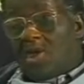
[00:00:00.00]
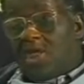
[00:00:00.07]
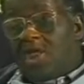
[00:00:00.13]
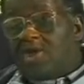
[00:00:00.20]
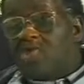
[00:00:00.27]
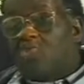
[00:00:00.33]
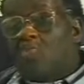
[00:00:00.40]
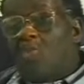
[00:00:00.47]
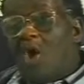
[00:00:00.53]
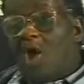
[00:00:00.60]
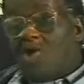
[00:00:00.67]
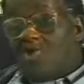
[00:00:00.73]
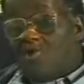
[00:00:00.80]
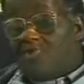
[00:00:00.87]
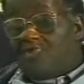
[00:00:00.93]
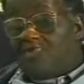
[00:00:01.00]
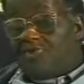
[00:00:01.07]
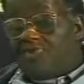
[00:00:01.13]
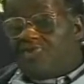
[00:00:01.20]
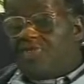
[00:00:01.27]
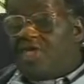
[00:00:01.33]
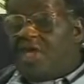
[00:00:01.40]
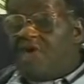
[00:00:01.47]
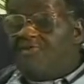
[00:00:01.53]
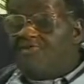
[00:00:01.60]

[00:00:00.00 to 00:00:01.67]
and one of their